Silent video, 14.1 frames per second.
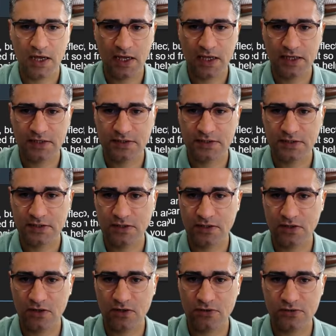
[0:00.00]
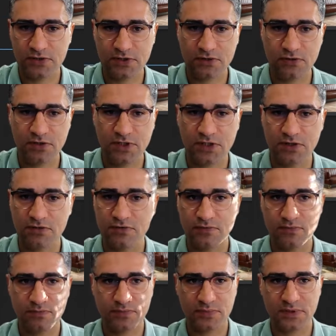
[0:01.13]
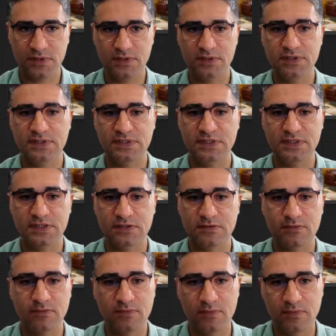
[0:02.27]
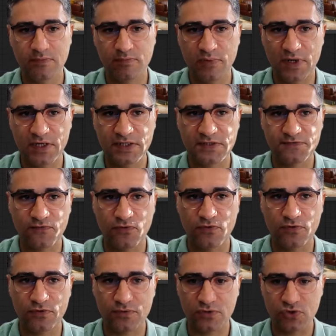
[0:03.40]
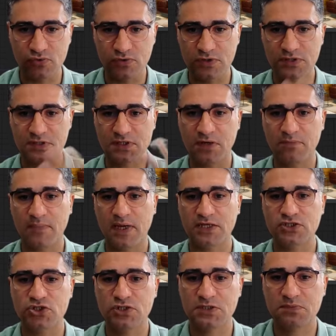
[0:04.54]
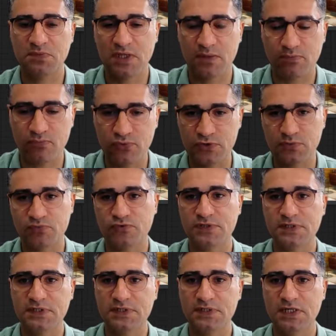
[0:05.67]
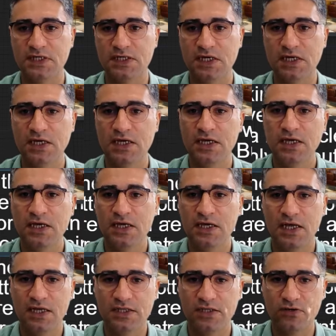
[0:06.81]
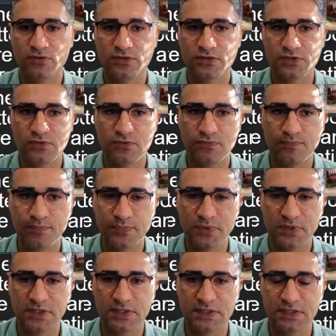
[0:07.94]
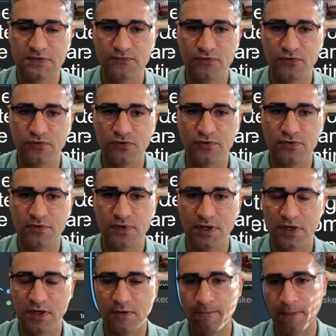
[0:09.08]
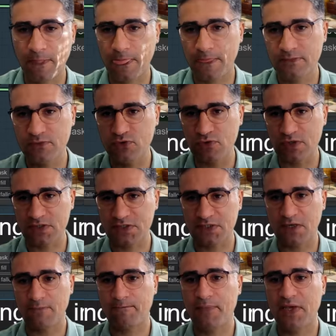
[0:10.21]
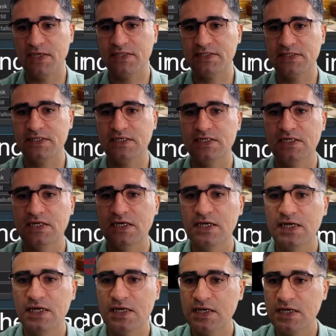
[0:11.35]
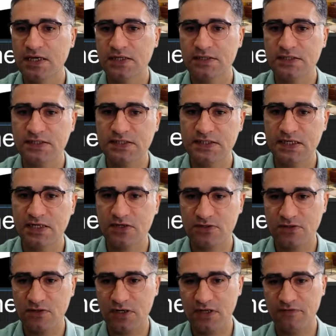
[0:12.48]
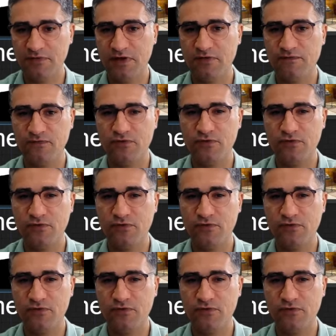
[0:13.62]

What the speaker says: and also here is the place for doing some adjustment and post-processing, and also this is for doing some painting. This is another level